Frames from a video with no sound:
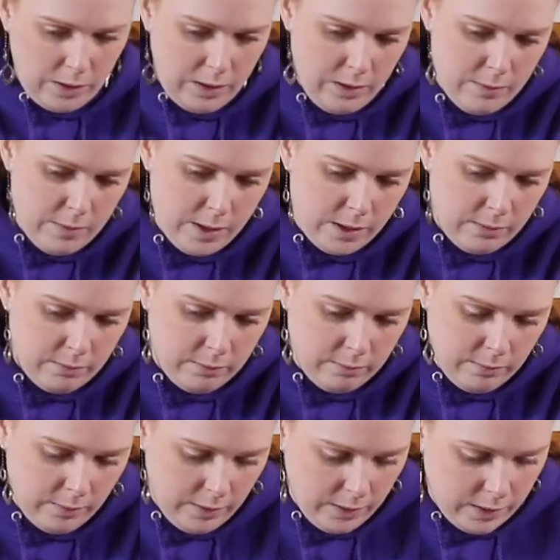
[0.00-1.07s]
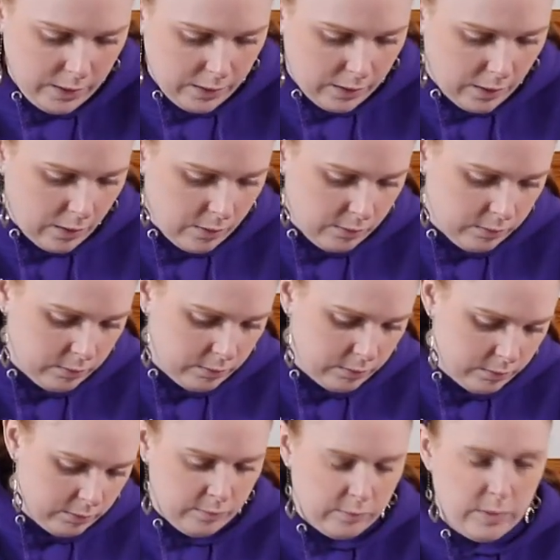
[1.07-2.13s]
Come on. There you go.
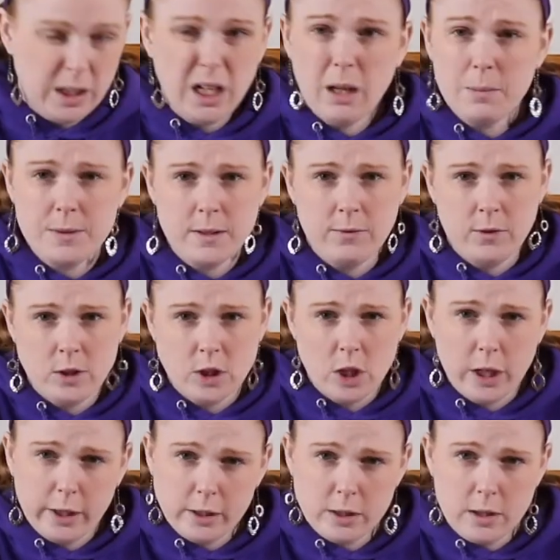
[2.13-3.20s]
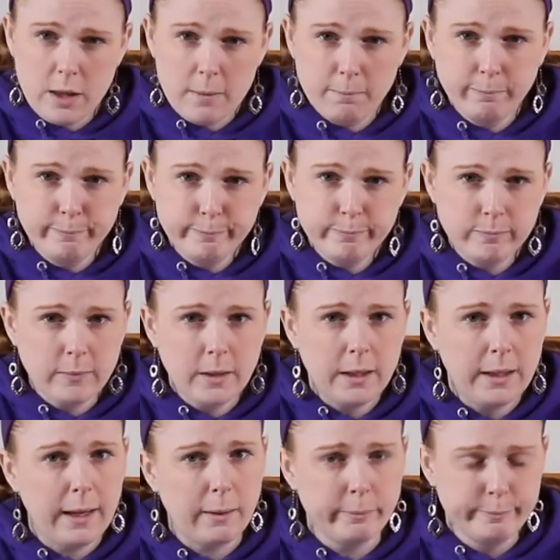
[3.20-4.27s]
It helps if you talk to them.
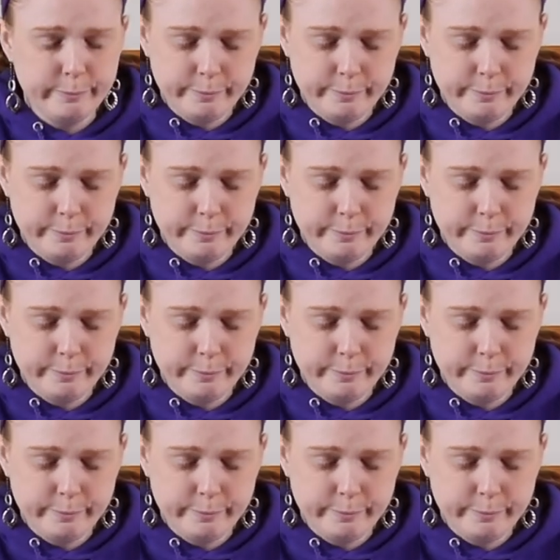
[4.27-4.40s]
Yeah.